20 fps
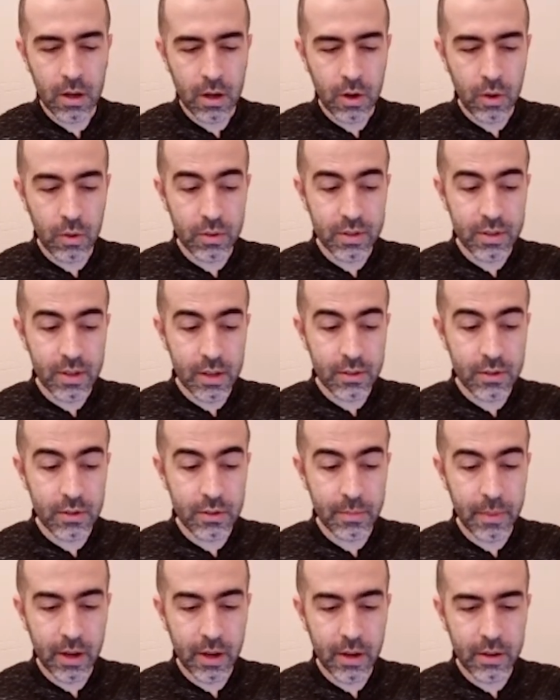
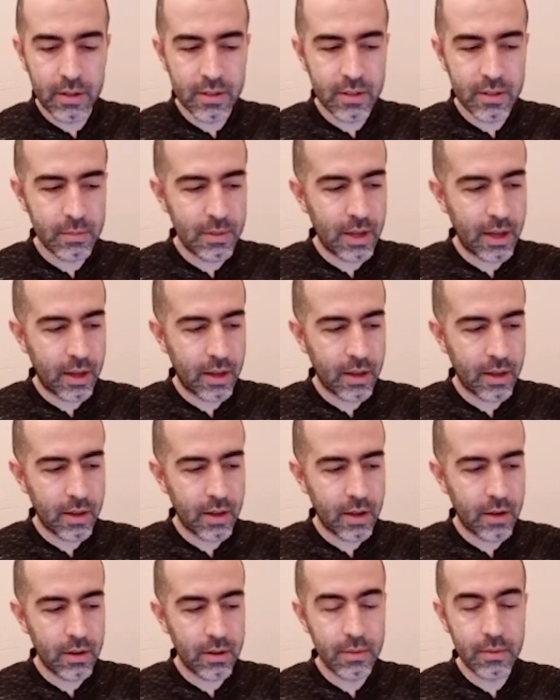consensus mechanism like
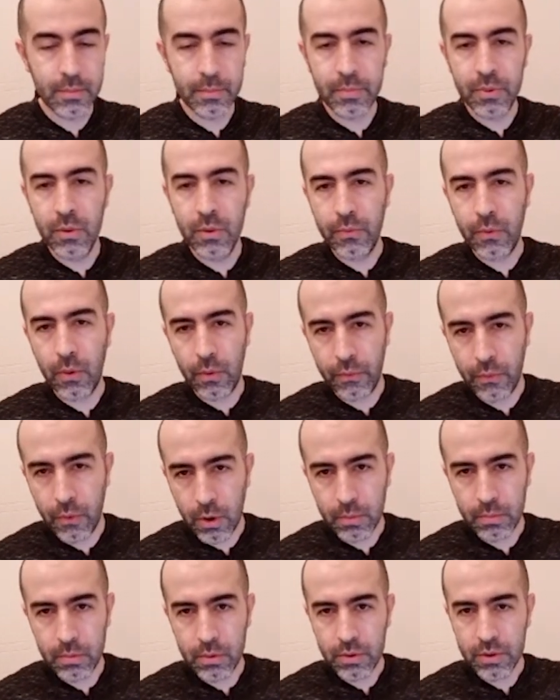proof of
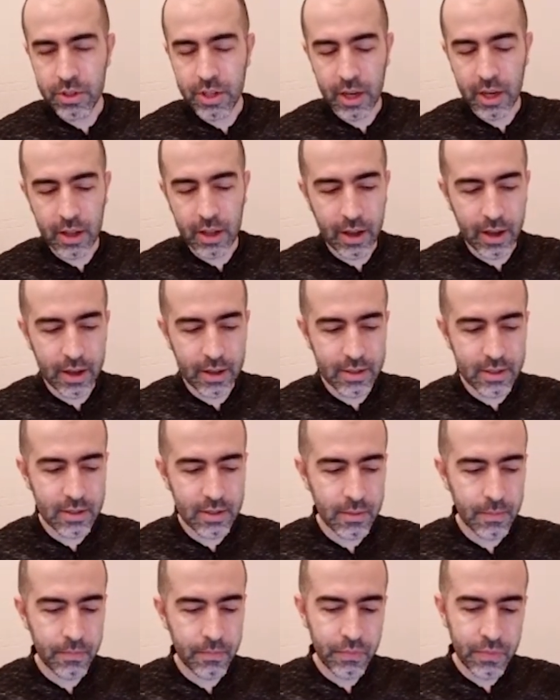work blockchain
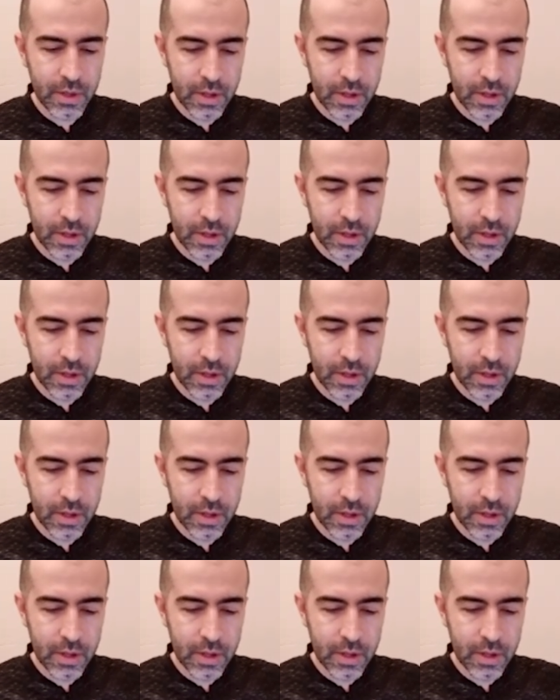has.